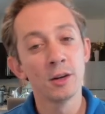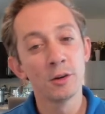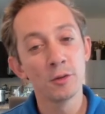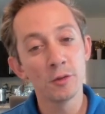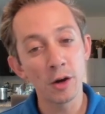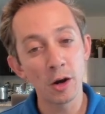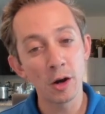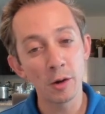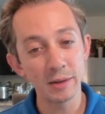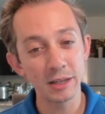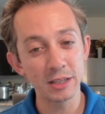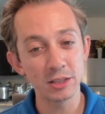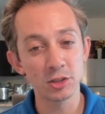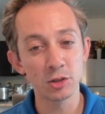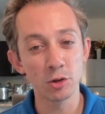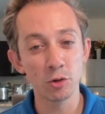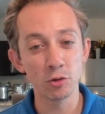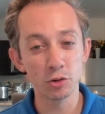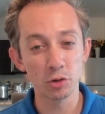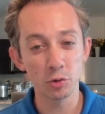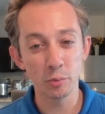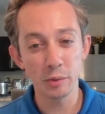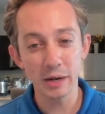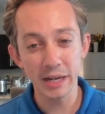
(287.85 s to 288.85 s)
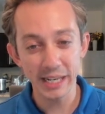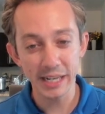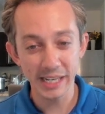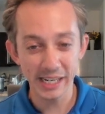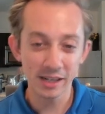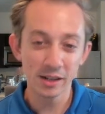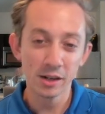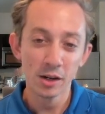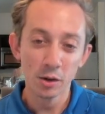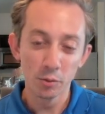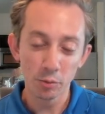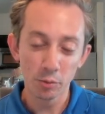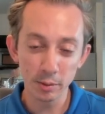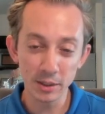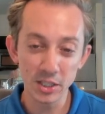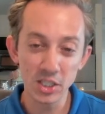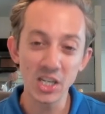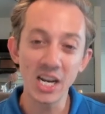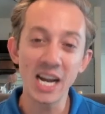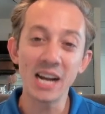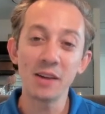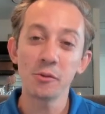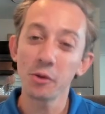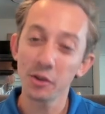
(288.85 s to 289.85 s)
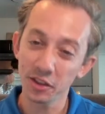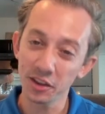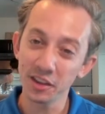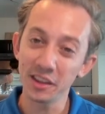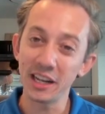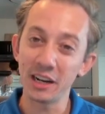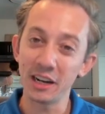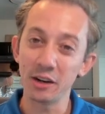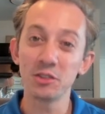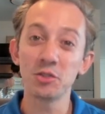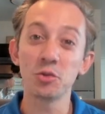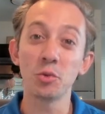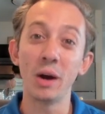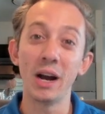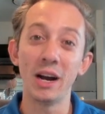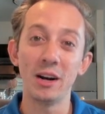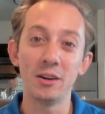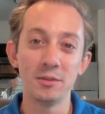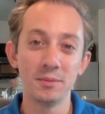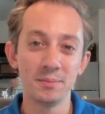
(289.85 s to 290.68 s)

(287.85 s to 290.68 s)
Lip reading: Follow me on social media. We'll be chatting with you there as well.